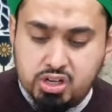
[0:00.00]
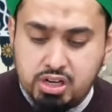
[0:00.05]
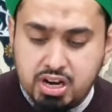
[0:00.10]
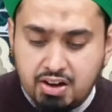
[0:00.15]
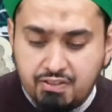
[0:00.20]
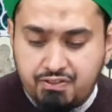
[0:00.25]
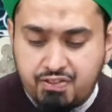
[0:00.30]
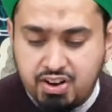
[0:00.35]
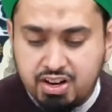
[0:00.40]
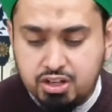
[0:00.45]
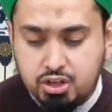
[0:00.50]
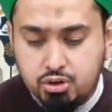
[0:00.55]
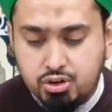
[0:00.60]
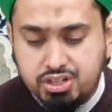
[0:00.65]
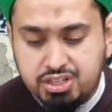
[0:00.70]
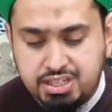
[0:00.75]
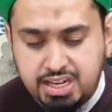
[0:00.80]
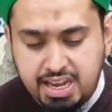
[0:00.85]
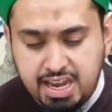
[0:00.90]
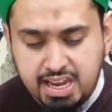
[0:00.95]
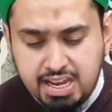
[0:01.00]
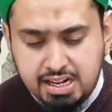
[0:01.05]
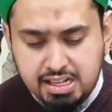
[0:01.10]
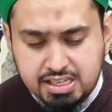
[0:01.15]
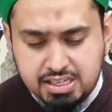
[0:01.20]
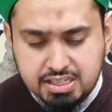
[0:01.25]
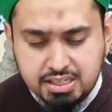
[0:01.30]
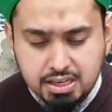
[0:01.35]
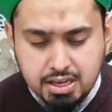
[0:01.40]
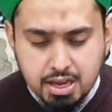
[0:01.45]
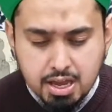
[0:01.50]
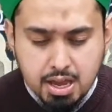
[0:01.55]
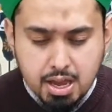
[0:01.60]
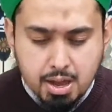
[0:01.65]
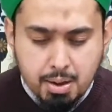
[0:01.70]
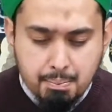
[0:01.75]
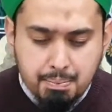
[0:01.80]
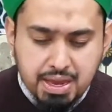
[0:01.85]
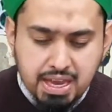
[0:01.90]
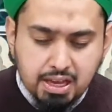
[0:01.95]
nafal good deeds,
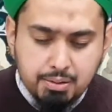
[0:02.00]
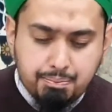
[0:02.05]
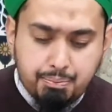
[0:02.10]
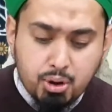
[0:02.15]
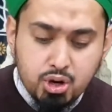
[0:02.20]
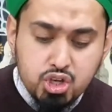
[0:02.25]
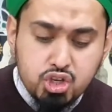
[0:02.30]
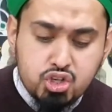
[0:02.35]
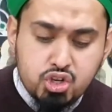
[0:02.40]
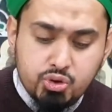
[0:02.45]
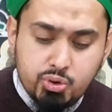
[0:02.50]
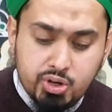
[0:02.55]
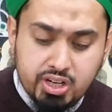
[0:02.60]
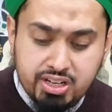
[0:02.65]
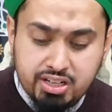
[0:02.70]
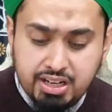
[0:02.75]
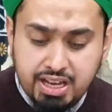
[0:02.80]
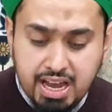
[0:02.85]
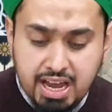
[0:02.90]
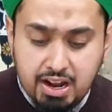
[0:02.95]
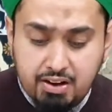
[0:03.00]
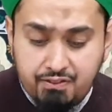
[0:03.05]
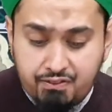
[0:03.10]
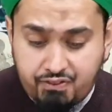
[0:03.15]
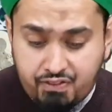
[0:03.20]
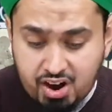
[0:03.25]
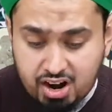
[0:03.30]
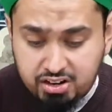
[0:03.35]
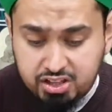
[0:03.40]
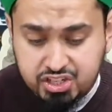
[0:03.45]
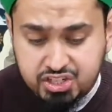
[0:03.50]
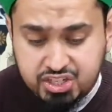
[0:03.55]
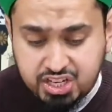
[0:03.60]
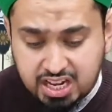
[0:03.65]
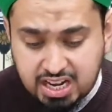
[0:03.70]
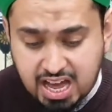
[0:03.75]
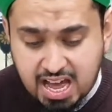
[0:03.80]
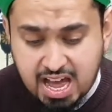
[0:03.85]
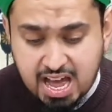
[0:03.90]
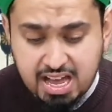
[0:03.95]
being punctual in Fard
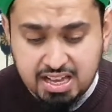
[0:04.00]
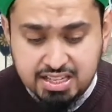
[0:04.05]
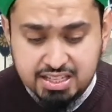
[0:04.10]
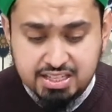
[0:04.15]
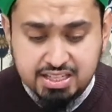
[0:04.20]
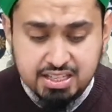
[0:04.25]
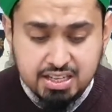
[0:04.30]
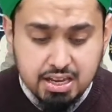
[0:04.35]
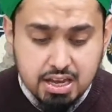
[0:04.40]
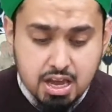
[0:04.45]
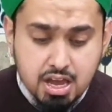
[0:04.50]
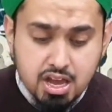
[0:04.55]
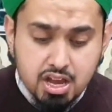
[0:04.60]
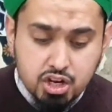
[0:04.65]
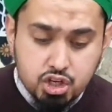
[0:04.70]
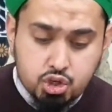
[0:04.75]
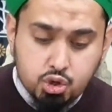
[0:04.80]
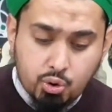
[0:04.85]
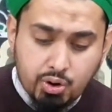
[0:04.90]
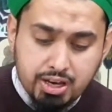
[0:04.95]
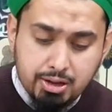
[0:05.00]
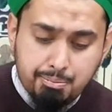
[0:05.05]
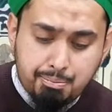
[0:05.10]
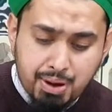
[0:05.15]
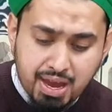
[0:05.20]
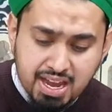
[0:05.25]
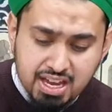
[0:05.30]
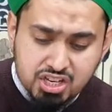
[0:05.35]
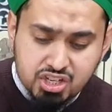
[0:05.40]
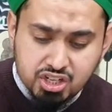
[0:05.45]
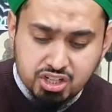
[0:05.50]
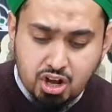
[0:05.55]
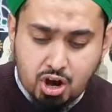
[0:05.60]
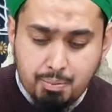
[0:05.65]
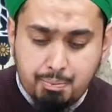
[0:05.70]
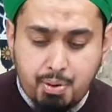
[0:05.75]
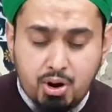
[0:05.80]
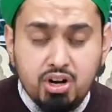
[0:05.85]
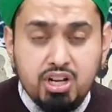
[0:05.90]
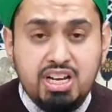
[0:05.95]
Salahs, showing patience
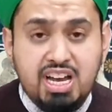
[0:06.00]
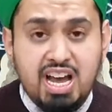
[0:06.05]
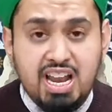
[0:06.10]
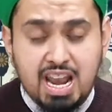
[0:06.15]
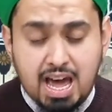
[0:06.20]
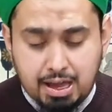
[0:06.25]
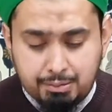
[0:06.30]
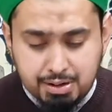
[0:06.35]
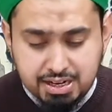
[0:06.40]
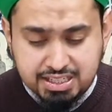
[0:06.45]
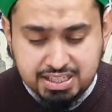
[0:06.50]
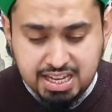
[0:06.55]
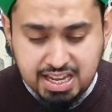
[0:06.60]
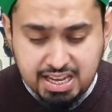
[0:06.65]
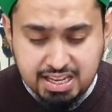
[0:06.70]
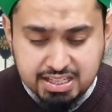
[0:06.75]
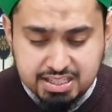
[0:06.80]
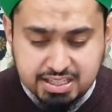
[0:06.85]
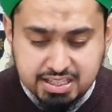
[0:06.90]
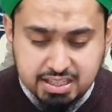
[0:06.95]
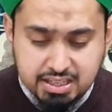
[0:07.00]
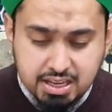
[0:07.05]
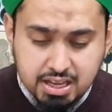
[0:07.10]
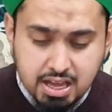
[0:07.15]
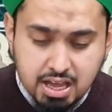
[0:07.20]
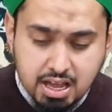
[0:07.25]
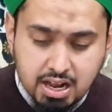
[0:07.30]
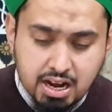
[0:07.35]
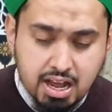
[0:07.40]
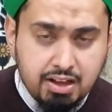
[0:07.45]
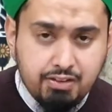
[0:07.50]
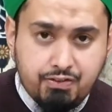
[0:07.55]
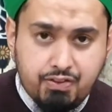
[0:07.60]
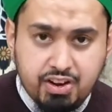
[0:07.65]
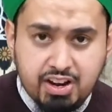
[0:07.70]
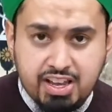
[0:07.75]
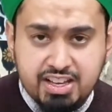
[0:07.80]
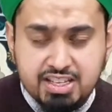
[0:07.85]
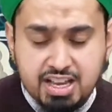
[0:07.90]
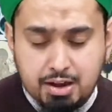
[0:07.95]
upon calamities, like for
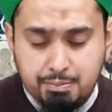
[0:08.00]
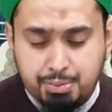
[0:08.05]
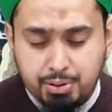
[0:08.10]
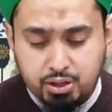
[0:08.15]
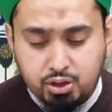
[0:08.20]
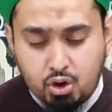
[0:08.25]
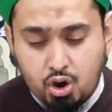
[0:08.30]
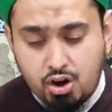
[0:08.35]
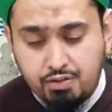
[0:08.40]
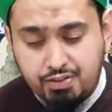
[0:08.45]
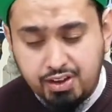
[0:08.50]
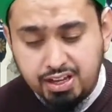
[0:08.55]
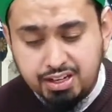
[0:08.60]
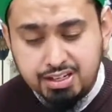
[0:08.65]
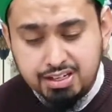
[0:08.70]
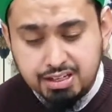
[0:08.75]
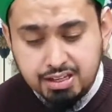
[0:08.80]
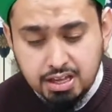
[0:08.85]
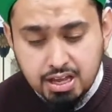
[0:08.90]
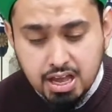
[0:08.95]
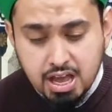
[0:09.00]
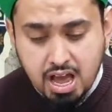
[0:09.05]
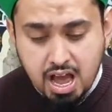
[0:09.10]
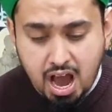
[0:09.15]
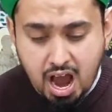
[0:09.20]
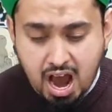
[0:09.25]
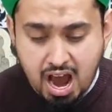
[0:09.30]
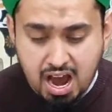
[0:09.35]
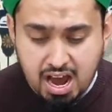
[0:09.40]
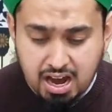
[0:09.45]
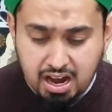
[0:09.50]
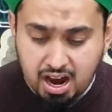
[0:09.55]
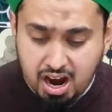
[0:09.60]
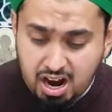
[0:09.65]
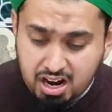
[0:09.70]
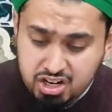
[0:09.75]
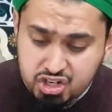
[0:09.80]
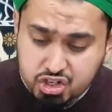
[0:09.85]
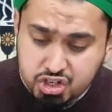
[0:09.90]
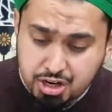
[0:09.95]
example COVID,
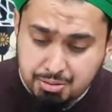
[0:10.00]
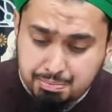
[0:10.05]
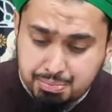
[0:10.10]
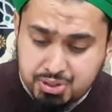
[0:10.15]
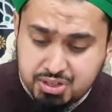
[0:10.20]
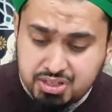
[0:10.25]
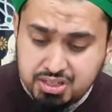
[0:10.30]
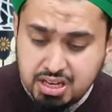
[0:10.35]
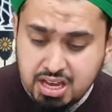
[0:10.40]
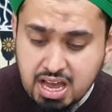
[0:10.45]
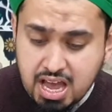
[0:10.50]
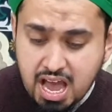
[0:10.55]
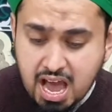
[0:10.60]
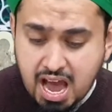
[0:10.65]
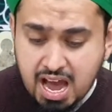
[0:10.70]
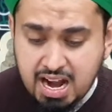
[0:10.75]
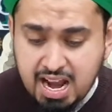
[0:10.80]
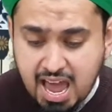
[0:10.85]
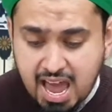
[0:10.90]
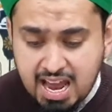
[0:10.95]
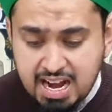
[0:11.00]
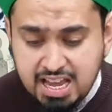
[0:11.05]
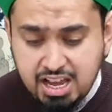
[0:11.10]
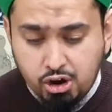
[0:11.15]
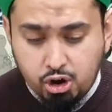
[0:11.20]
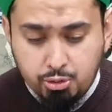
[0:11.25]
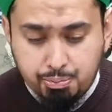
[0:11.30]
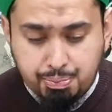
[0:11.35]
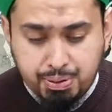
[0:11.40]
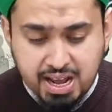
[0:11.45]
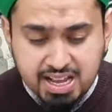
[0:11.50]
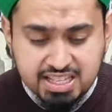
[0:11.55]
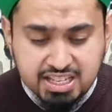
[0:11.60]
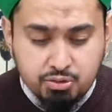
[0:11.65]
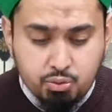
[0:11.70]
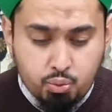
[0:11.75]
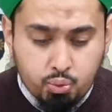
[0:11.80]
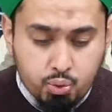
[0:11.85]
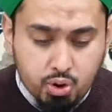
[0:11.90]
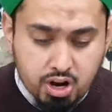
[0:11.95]
hardships, and any
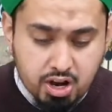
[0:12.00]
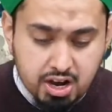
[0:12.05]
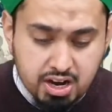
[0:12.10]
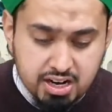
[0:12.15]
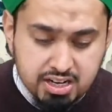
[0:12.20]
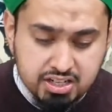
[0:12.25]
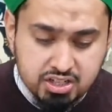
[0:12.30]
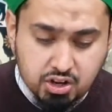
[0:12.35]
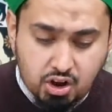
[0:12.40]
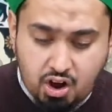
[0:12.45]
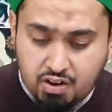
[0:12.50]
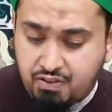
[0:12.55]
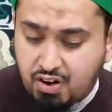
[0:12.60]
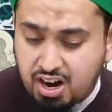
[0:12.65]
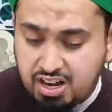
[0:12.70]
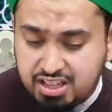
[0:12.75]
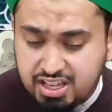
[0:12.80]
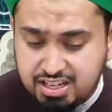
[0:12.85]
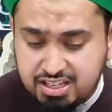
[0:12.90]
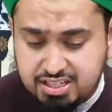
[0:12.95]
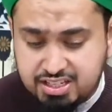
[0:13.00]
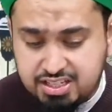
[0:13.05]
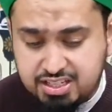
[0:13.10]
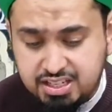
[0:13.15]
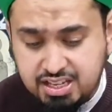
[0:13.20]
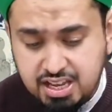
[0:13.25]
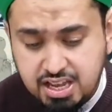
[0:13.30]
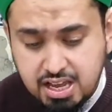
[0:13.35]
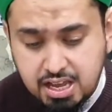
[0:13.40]
unpleasant words of others,